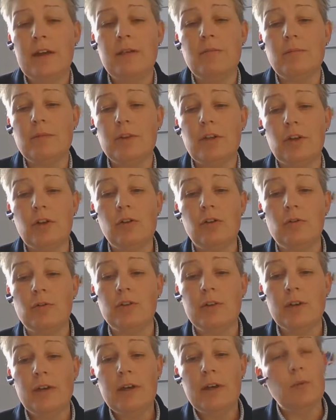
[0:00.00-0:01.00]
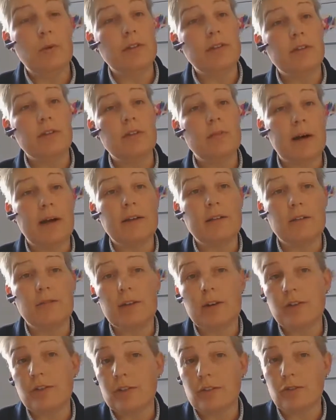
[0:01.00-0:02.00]
to include within the
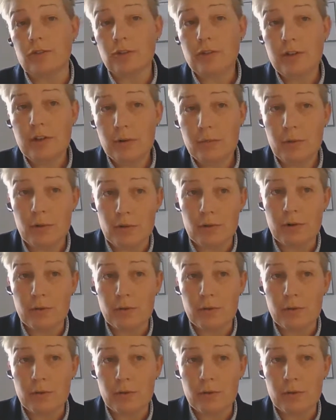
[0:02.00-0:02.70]
biodiversity duty report,